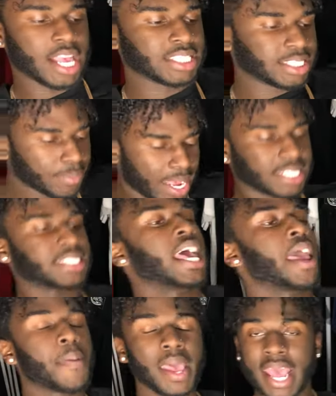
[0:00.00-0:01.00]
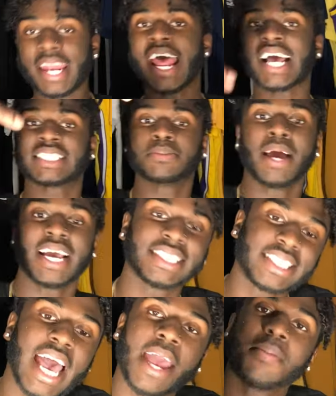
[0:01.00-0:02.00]
That's my
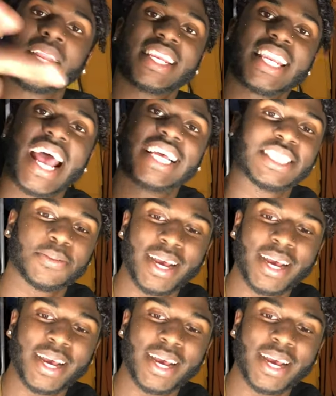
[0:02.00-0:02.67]
type, that's my type. 8 inch bagel, that's my type. That's my type, nigga, that's